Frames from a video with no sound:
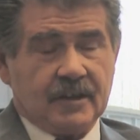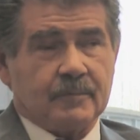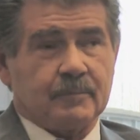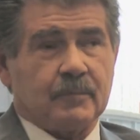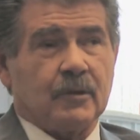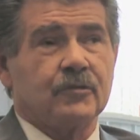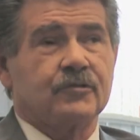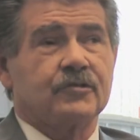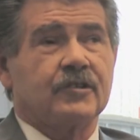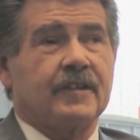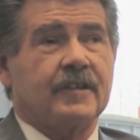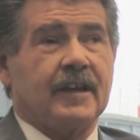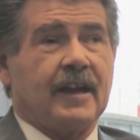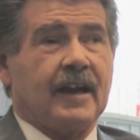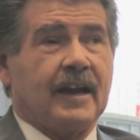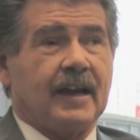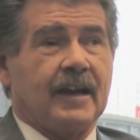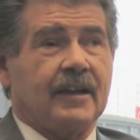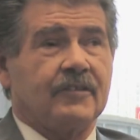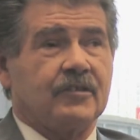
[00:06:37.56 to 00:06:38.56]
Most of the
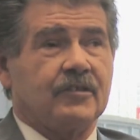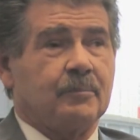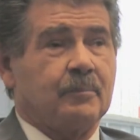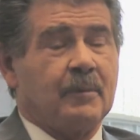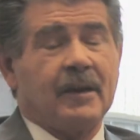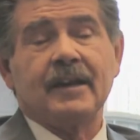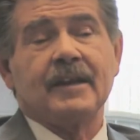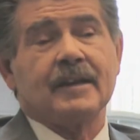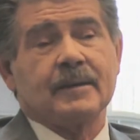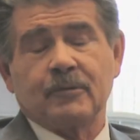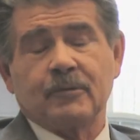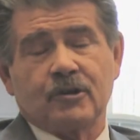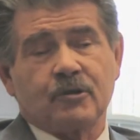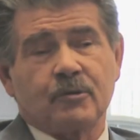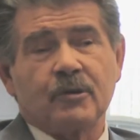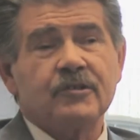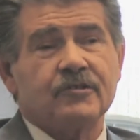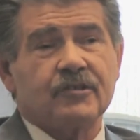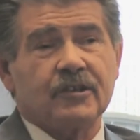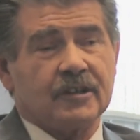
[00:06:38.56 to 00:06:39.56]
ads, and many of them
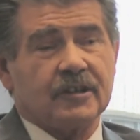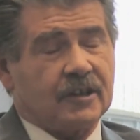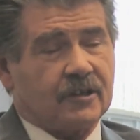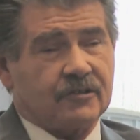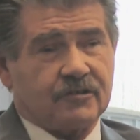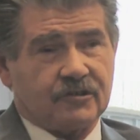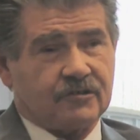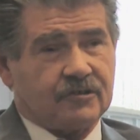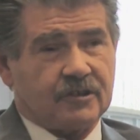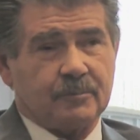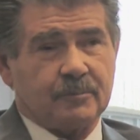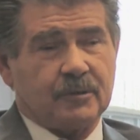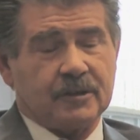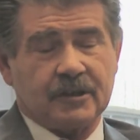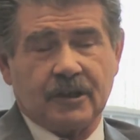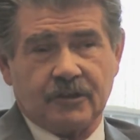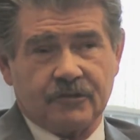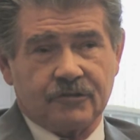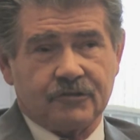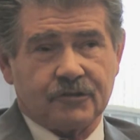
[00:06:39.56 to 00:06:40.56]
increasingly, are just simply
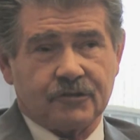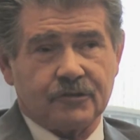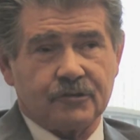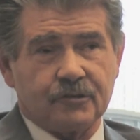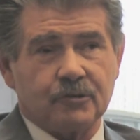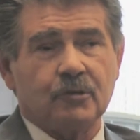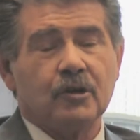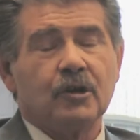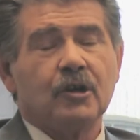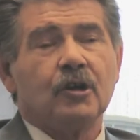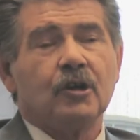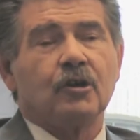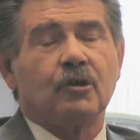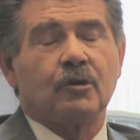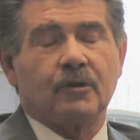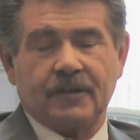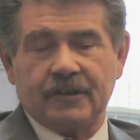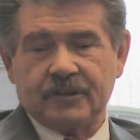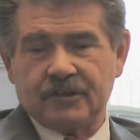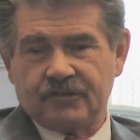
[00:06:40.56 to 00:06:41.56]
untrue,
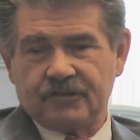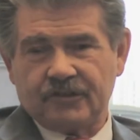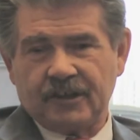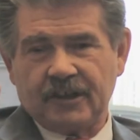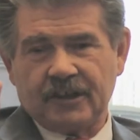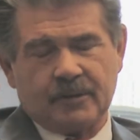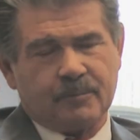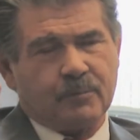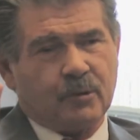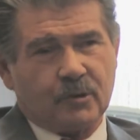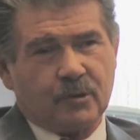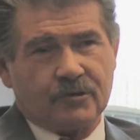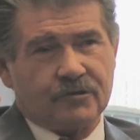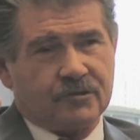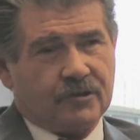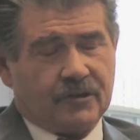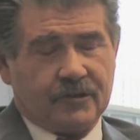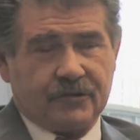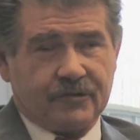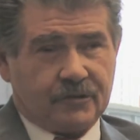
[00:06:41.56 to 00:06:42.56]
or they just take a
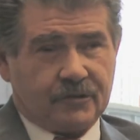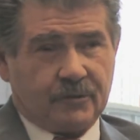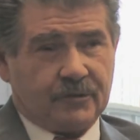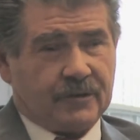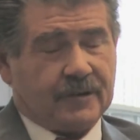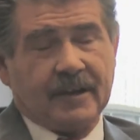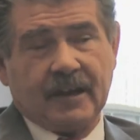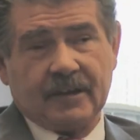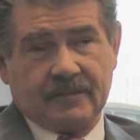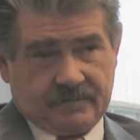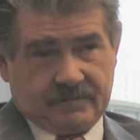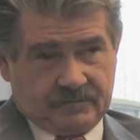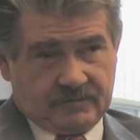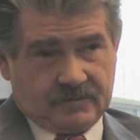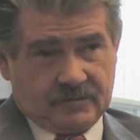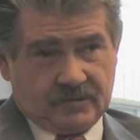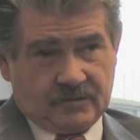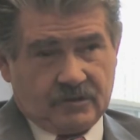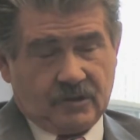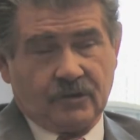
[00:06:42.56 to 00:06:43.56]
portion of the truth, and that
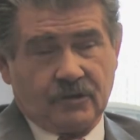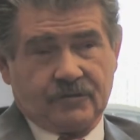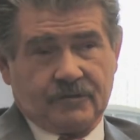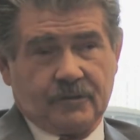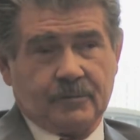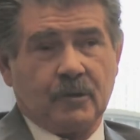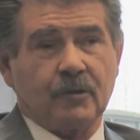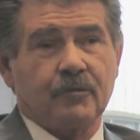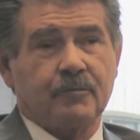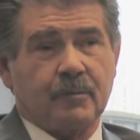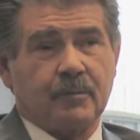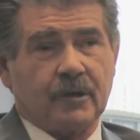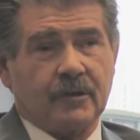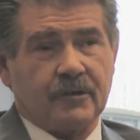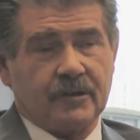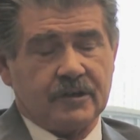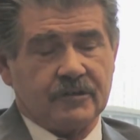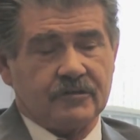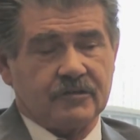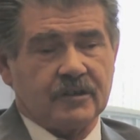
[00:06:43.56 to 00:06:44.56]
goes for both
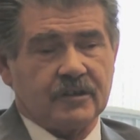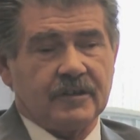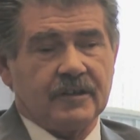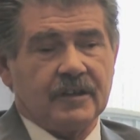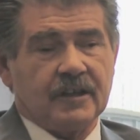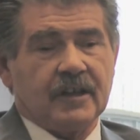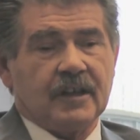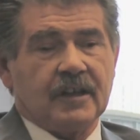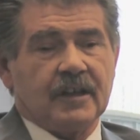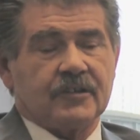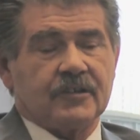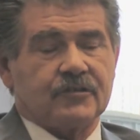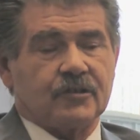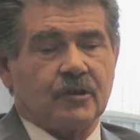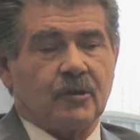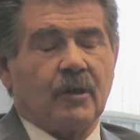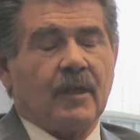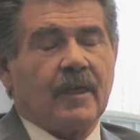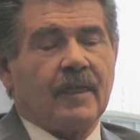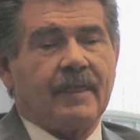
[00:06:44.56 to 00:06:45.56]
parties.
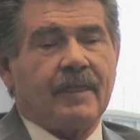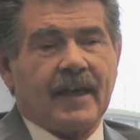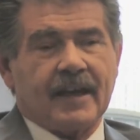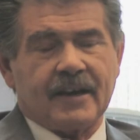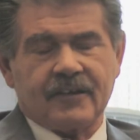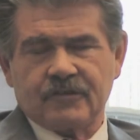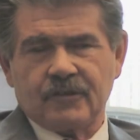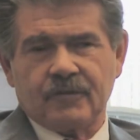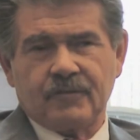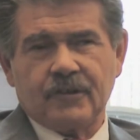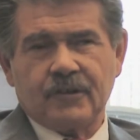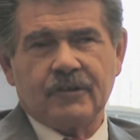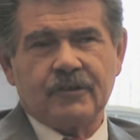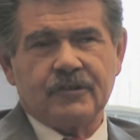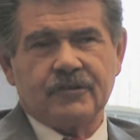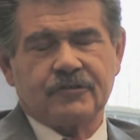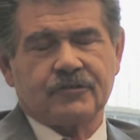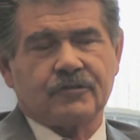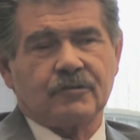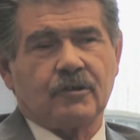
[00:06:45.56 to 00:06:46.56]
So that is a
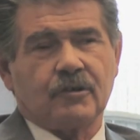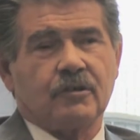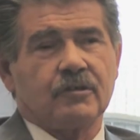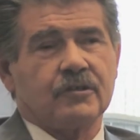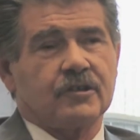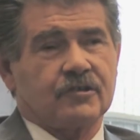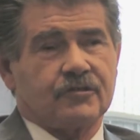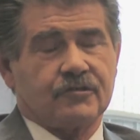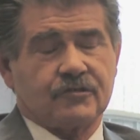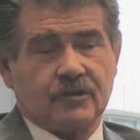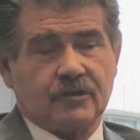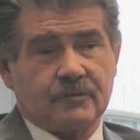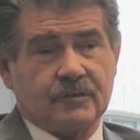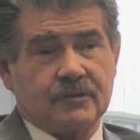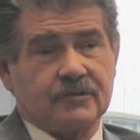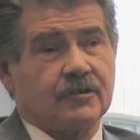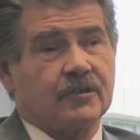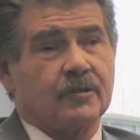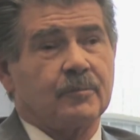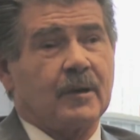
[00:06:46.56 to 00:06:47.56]
very strong
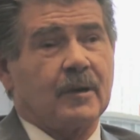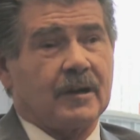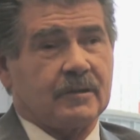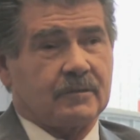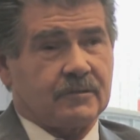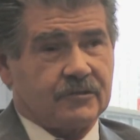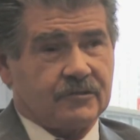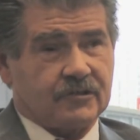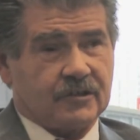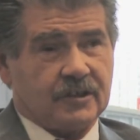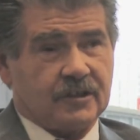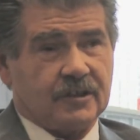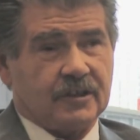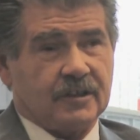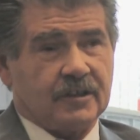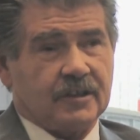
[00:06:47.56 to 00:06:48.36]
disservice to democracy.